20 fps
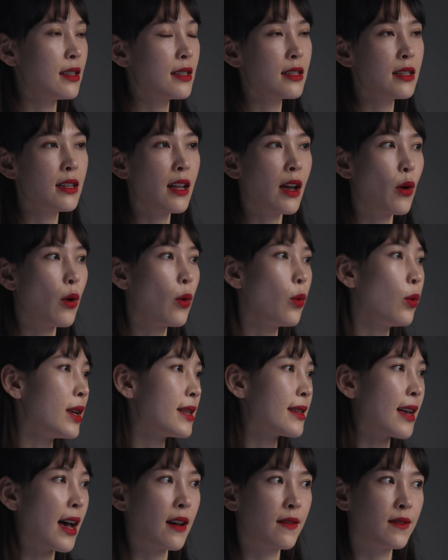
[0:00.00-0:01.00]
doesn't
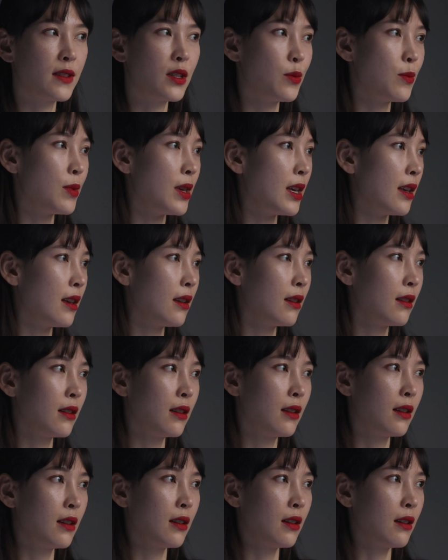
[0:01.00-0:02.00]
always have to be
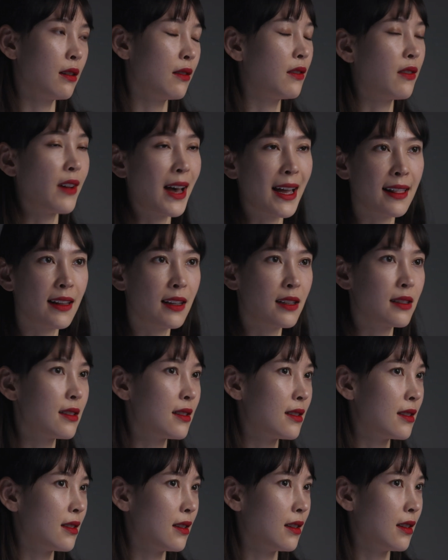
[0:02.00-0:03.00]

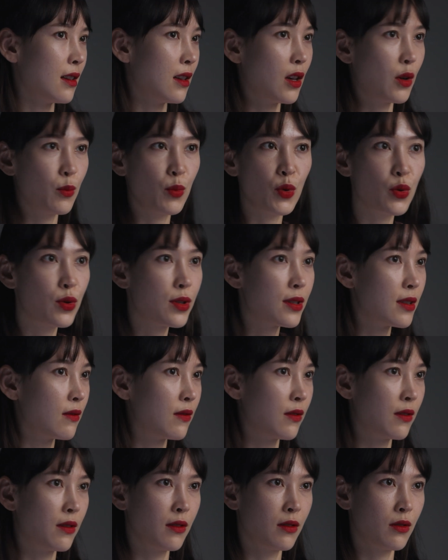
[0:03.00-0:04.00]
violent,
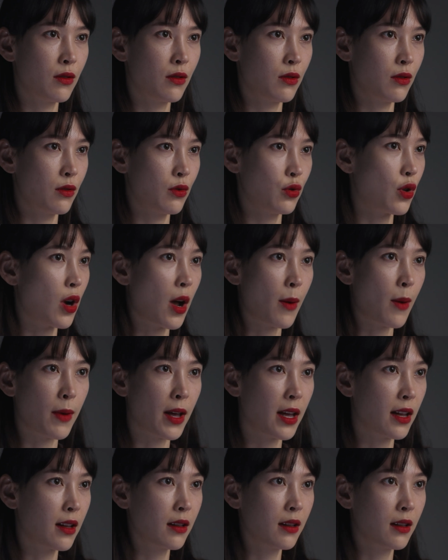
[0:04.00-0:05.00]
abusive
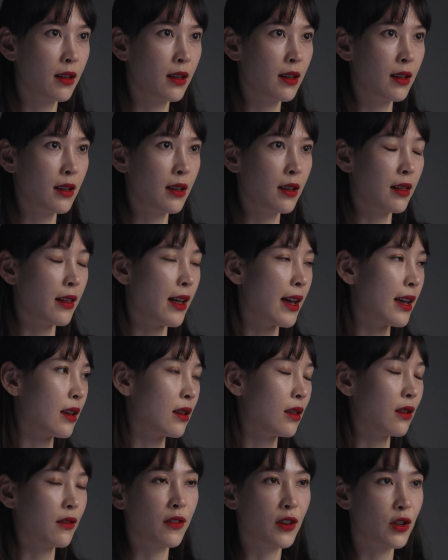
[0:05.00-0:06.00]
trauma
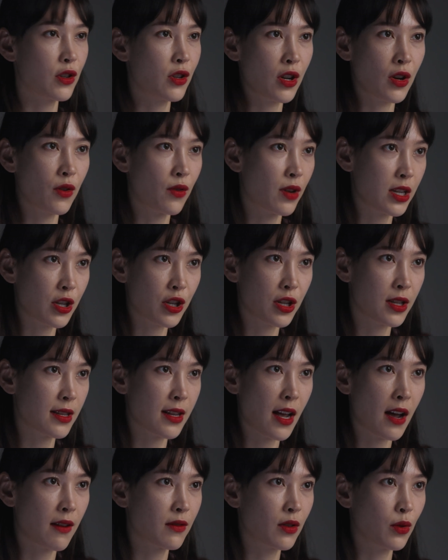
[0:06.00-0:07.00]
like the first
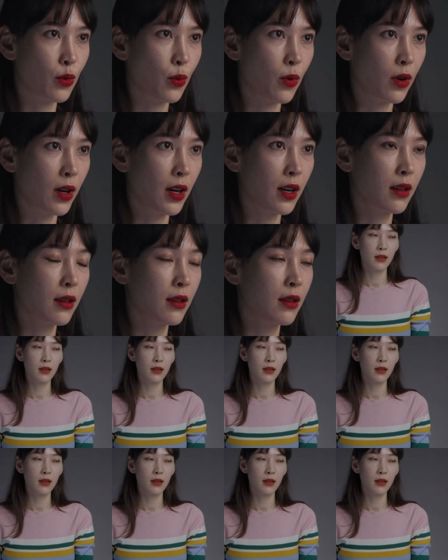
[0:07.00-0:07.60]
generations after the war.